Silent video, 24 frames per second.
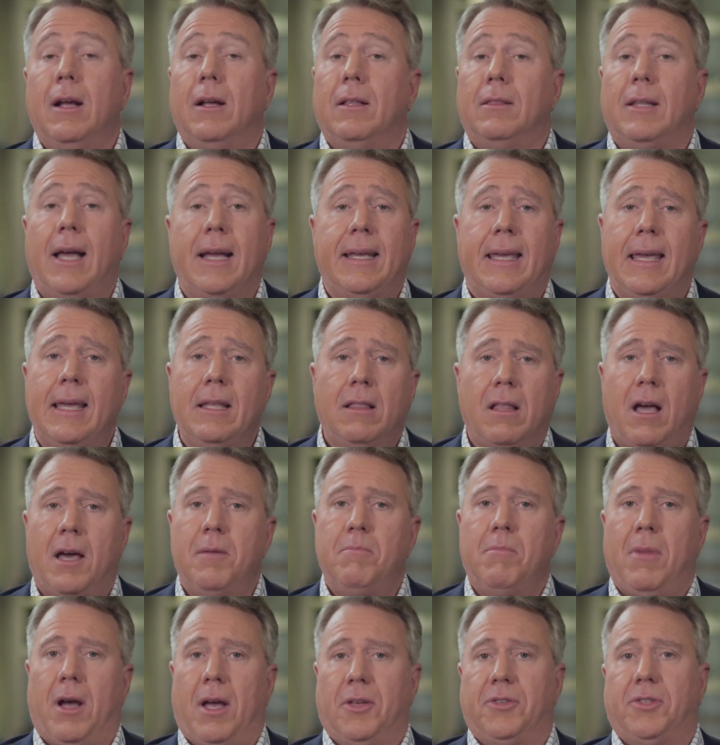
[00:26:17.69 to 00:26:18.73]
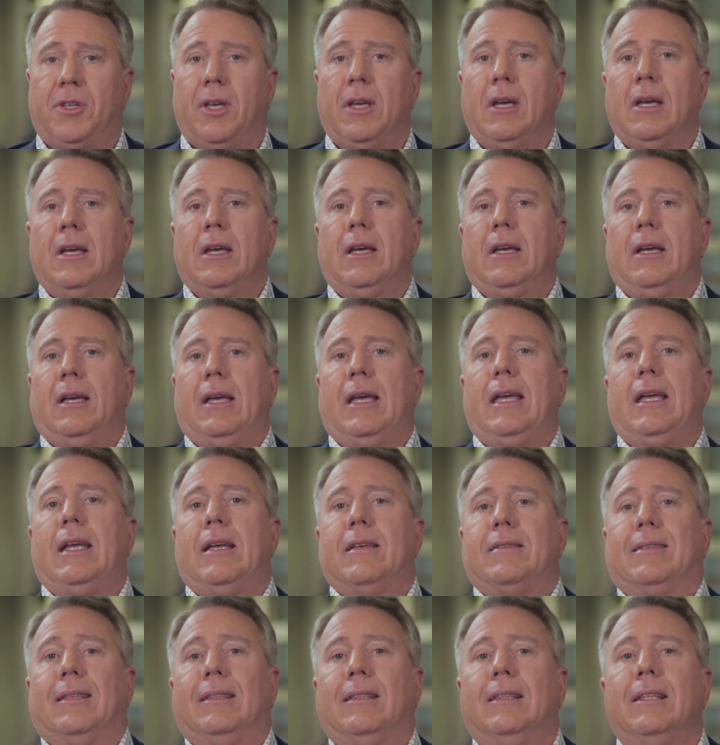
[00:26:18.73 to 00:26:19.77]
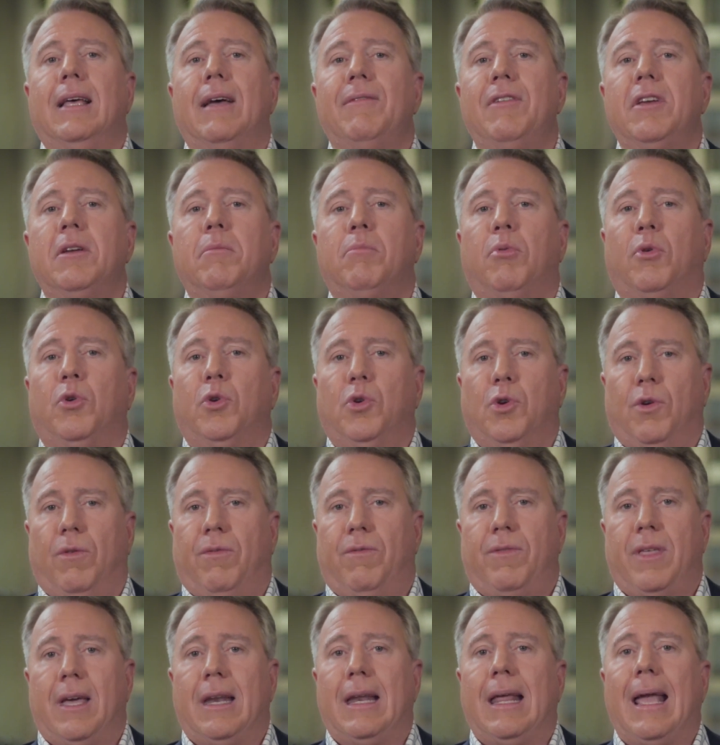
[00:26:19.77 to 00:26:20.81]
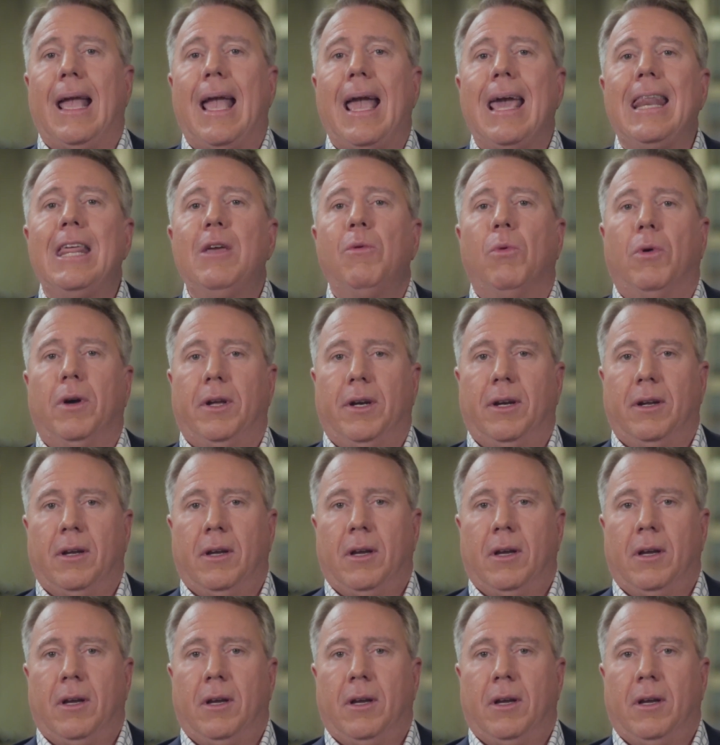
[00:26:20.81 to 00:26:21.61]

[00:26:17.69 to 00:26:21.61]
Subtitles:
Like Elon Musk, he is living proof that anyone,